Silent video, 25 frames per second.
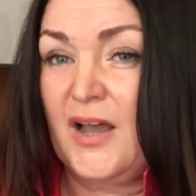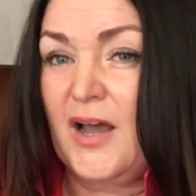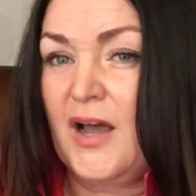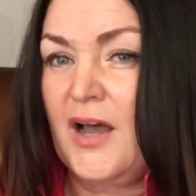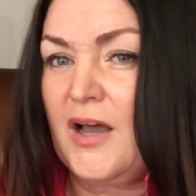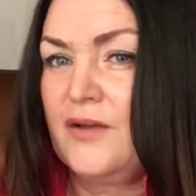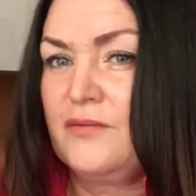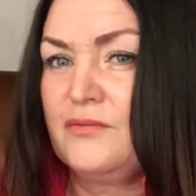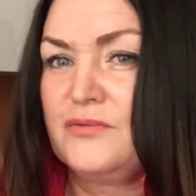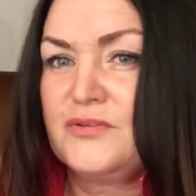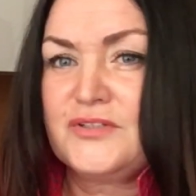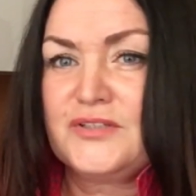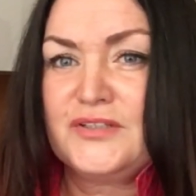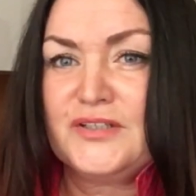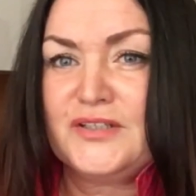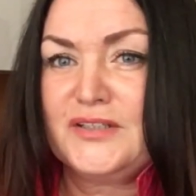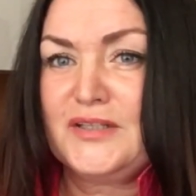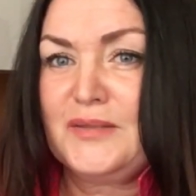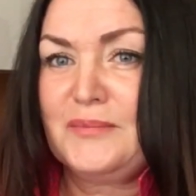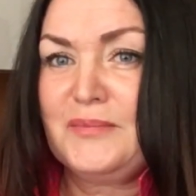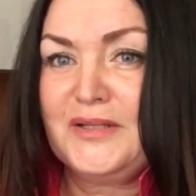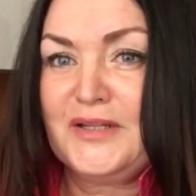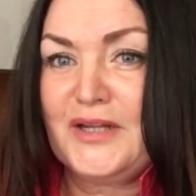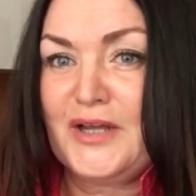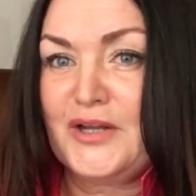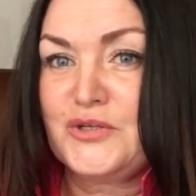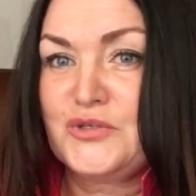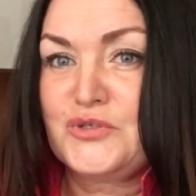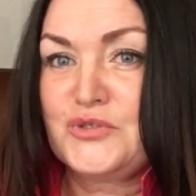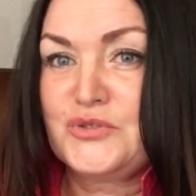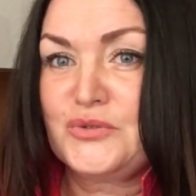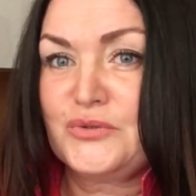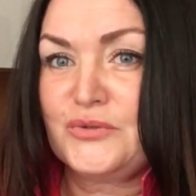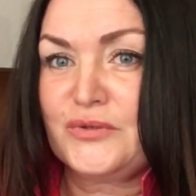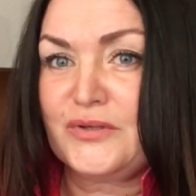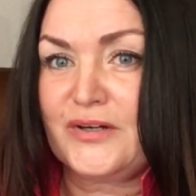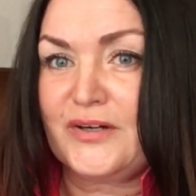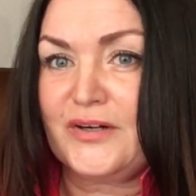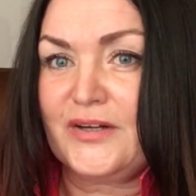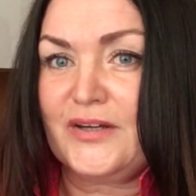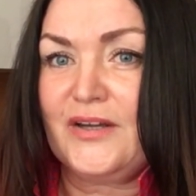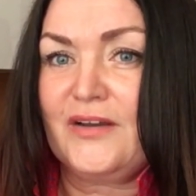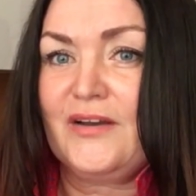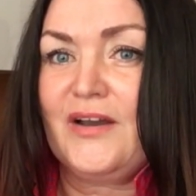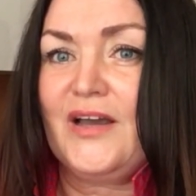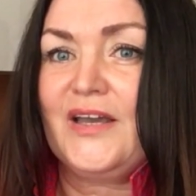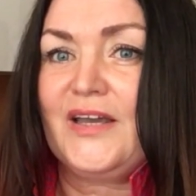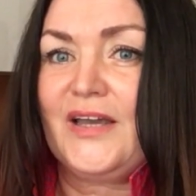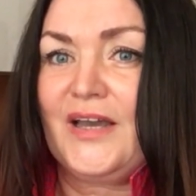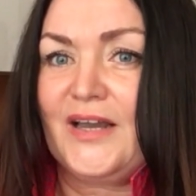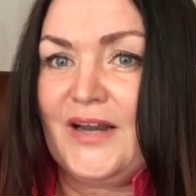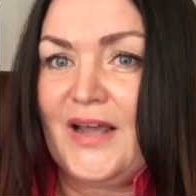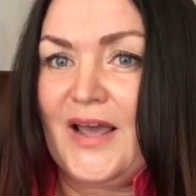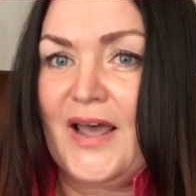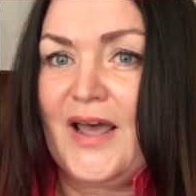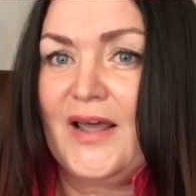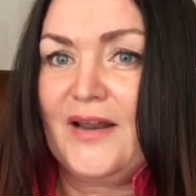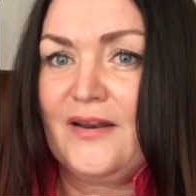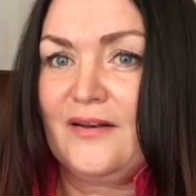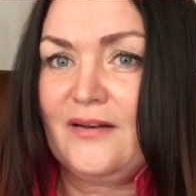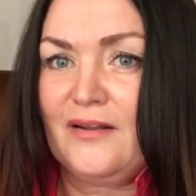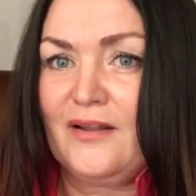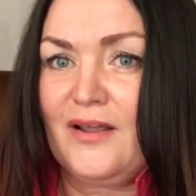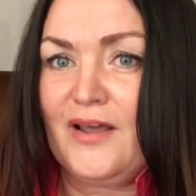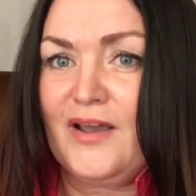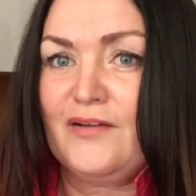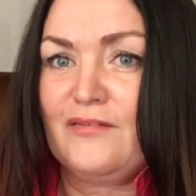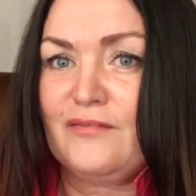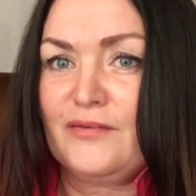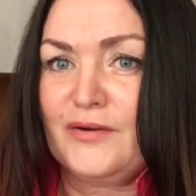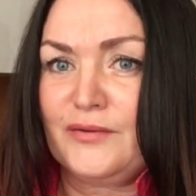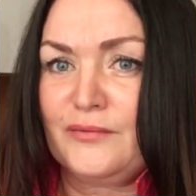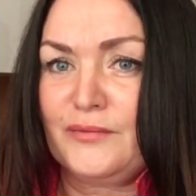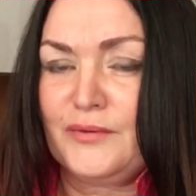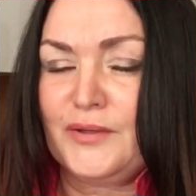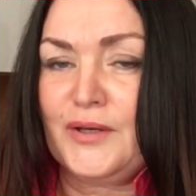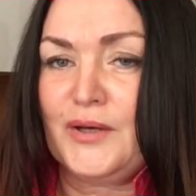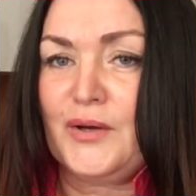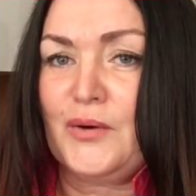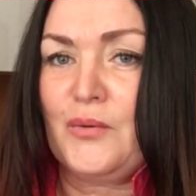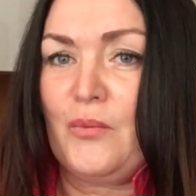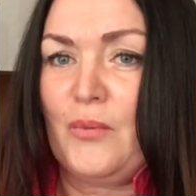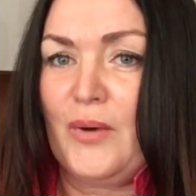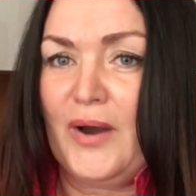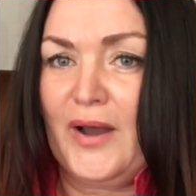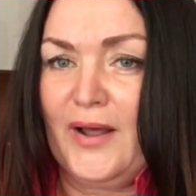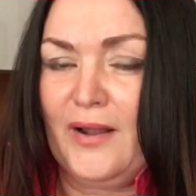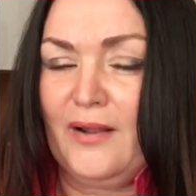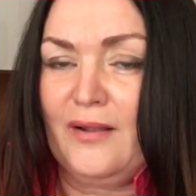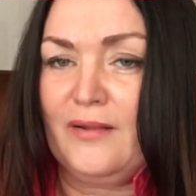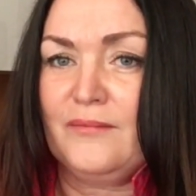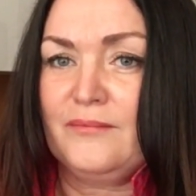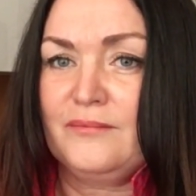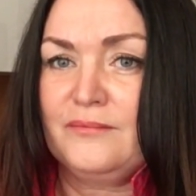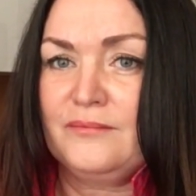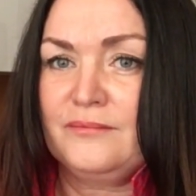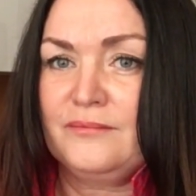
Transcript: I was a little bit unsure if I can handle everything well.